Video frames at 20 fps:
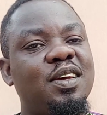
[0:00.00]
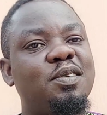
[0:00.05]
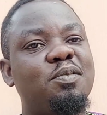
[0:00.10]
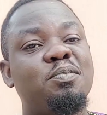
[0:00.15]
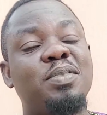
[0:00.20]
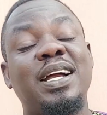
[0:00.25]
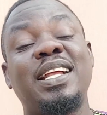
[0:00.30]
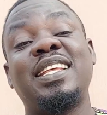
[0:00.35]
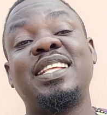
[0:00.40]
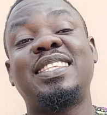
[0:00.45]

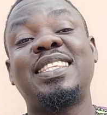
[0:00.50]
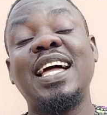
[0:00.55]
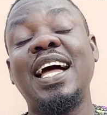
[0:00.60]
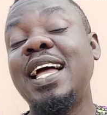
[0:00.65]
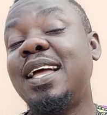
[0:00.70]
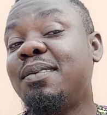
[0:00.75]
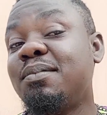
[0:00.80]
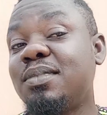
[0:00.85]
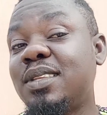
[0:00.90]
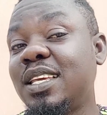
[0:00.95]
By the
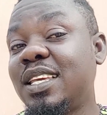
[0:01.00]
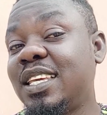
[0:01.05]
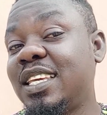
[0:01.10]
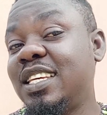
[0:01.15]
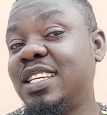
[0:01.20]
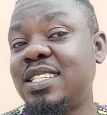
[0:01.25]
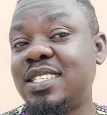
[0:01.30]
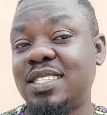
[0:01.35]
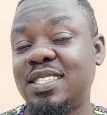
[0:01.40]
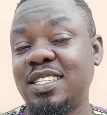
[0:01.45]
time they
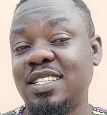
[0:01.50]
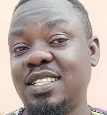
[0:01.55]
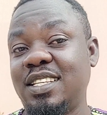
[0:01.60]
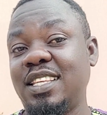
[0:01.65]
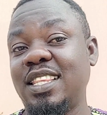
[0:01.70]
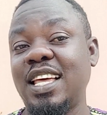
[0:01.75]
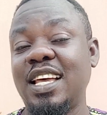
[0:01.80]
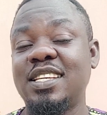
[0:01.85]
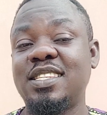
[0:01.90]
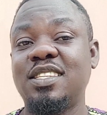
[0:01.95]
eat till the
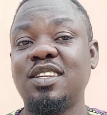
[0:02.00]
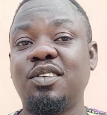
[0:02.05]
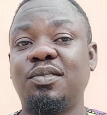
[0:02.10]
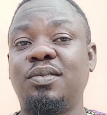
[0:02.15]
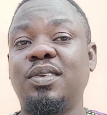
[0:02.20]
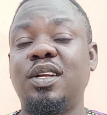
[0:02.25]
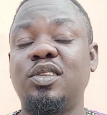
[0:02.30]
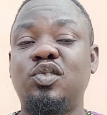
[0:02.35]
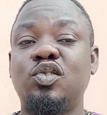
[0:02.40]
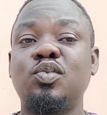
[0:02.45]
last day of
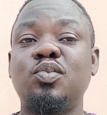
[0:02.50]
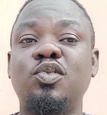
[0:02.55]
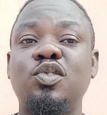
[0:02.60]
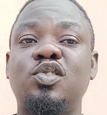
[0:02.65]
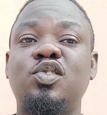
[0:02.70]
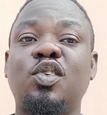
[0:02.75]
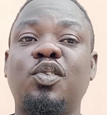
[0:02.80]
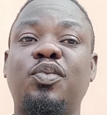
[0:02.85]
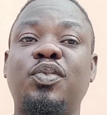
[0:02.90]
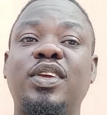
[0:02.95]
their 2
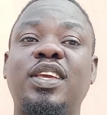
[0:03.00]
months of